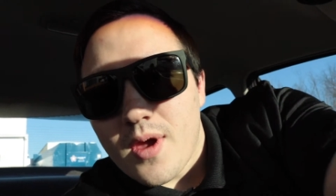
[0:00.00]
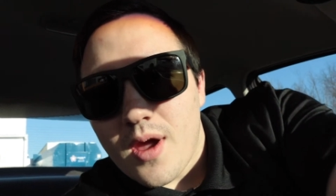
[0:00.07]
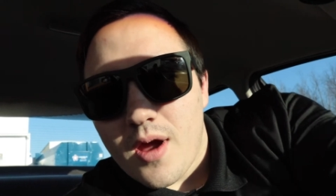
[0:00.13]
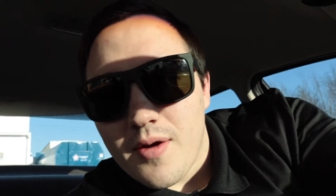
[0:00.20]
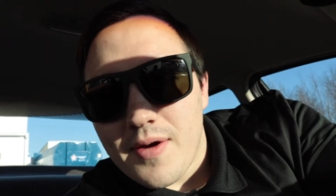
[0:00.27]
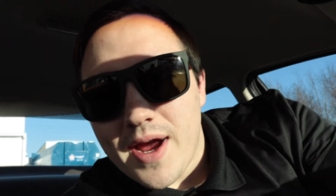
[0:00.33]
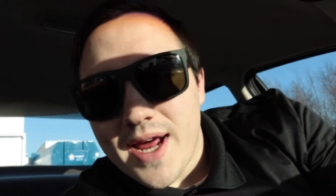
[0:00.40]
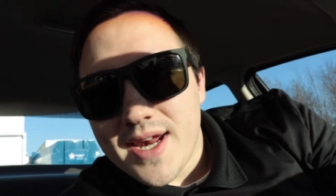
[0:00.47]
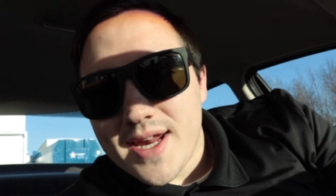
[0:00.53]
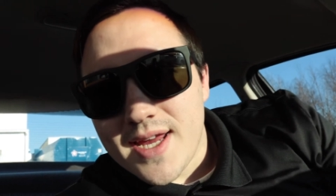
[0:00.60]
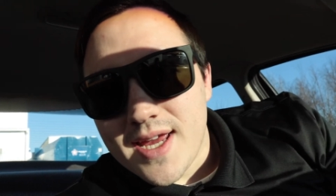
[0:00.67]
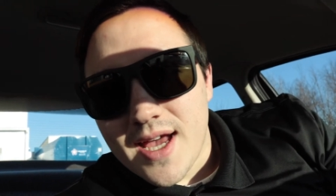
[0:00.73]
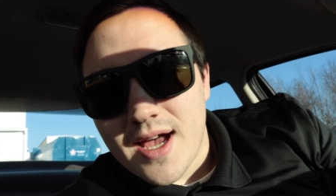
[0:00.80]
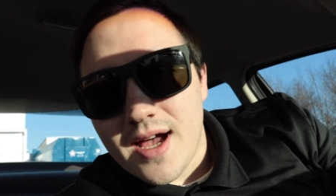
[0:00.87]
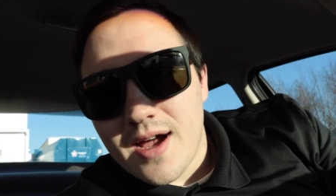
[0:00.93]

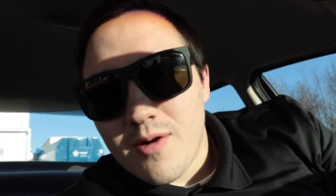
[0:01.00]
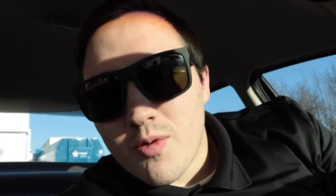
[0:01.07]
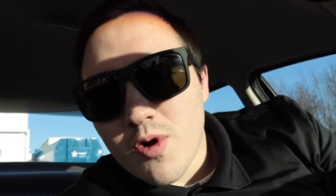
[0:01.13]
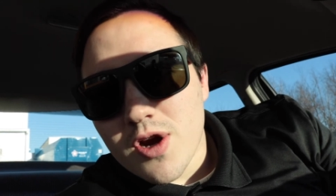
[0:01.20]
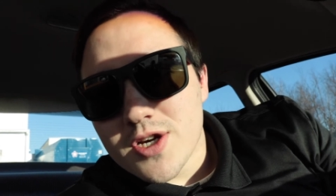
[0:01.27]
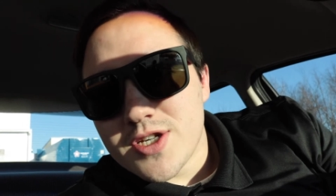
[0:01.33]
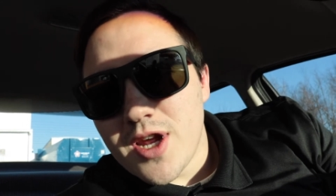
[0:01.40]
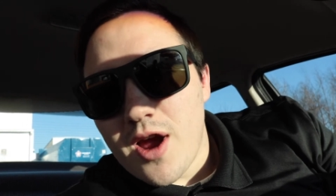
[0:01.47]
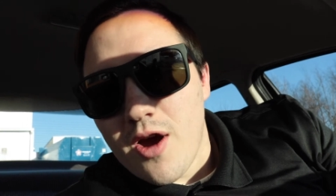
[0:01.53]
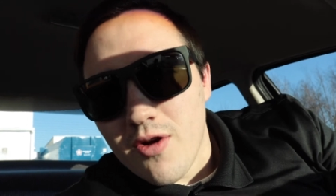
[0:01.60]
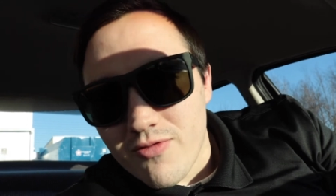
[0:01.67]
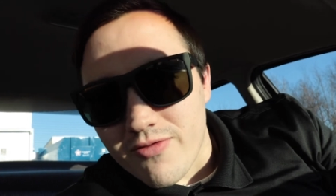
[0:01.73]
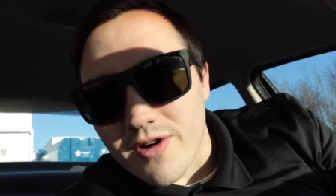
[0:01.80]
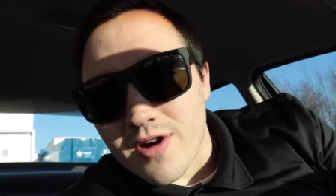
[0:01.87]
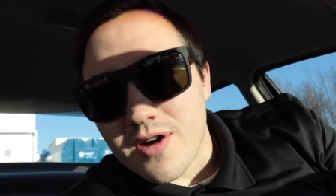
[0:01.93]
Alrighty, work's
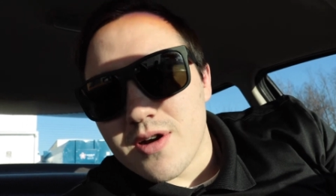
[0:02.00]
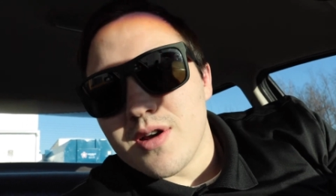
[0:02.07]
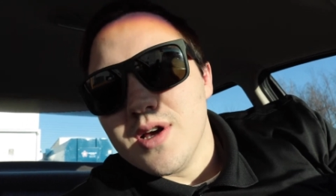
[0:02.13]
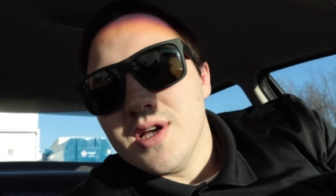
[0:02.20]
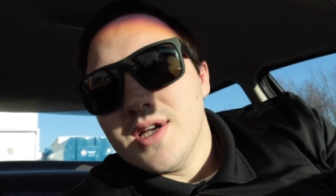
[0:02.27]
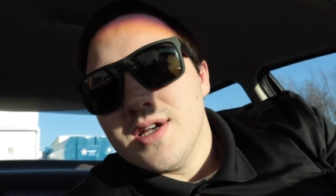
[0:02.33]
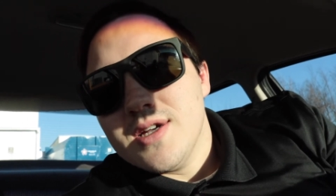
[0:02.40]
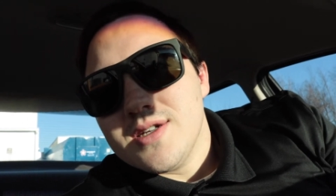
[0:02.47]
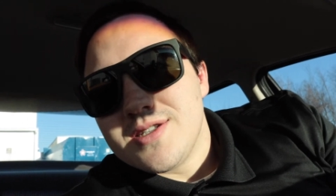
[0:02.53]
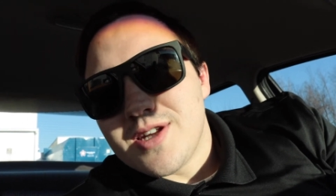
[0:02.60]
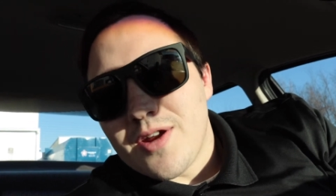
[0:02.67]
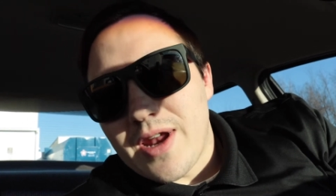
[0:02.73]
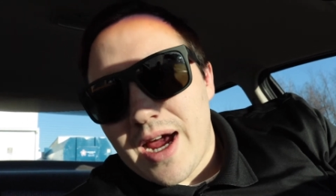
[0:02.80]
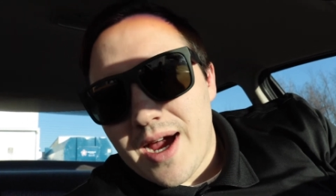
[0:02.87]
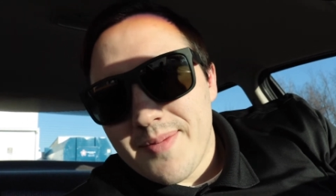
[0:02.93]
over.
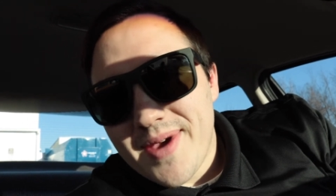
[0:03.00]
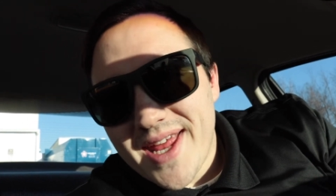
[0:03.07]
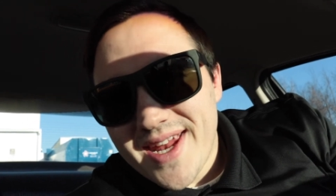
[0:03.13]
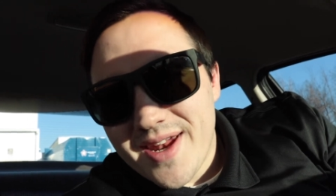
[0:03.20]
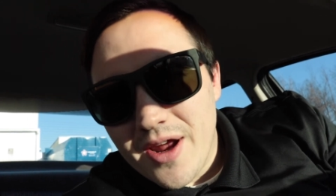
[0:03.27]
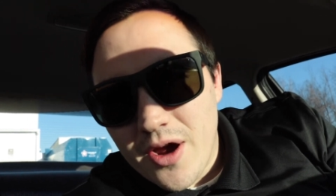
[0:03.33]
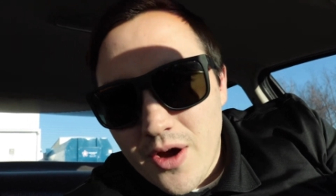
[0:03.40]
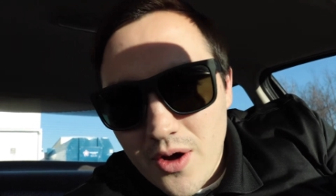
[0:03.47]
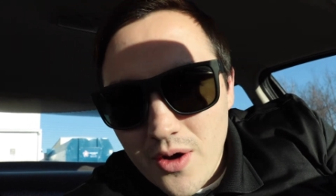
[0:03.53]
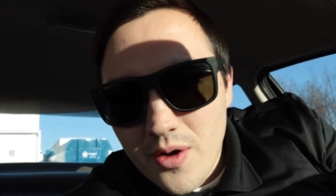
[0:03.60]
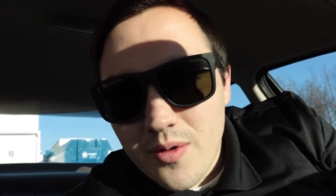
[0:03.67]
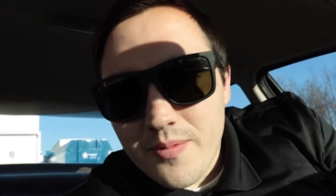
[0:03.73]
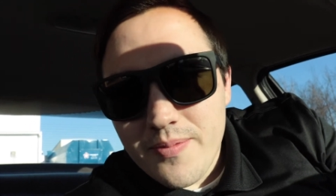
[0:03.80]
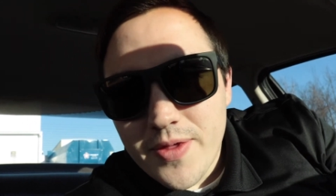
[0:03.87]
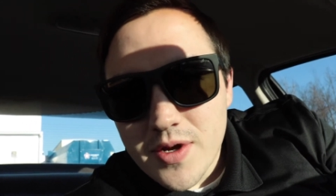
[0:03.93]
So now I'm headed home.